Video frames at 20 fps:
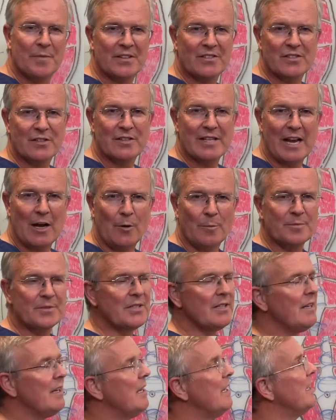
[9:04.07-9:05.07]
this has
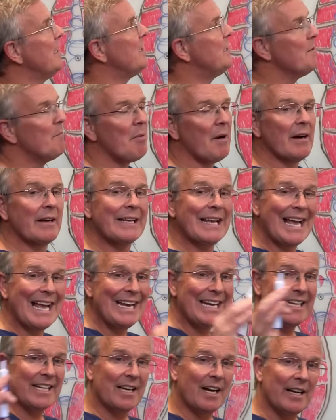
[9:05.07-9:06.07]
helped debunk
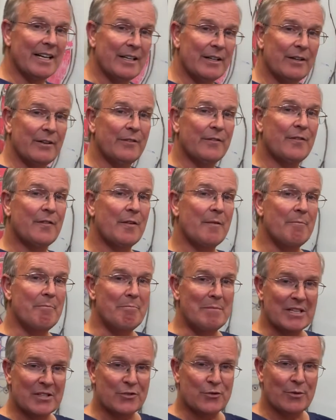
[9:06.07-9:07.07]
any kind of
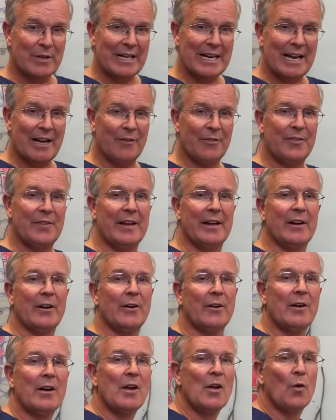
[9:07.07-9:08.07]
mystery out
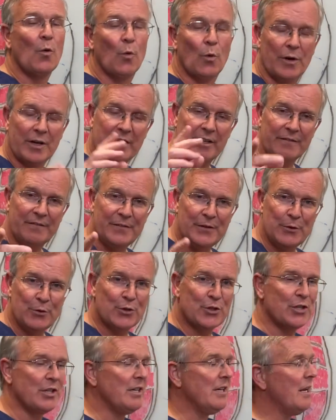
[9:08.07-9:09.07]
there or
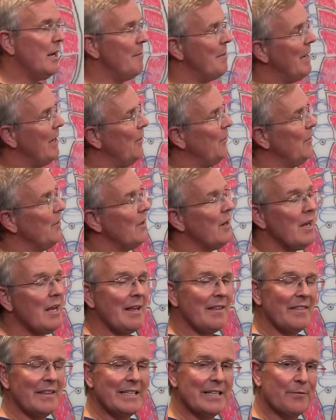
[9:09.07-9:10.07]
confusion about
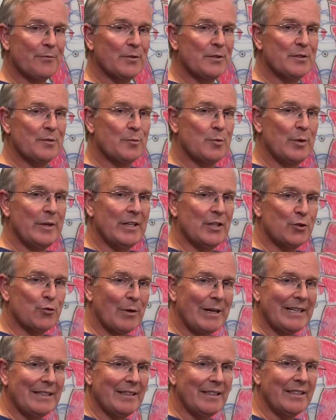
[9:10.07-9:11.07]
the difference between a
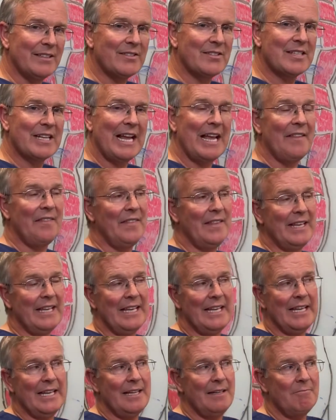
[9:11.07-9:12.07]
drainless and
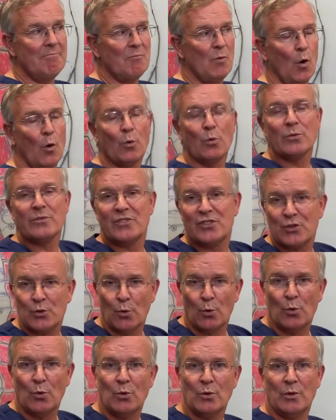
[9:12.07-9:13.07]
the old
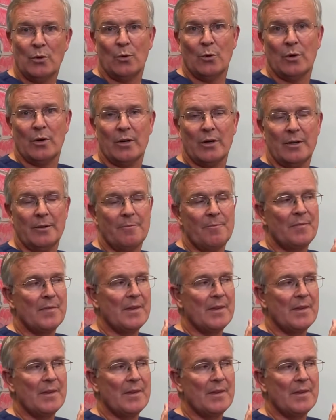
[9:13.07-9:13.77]
school or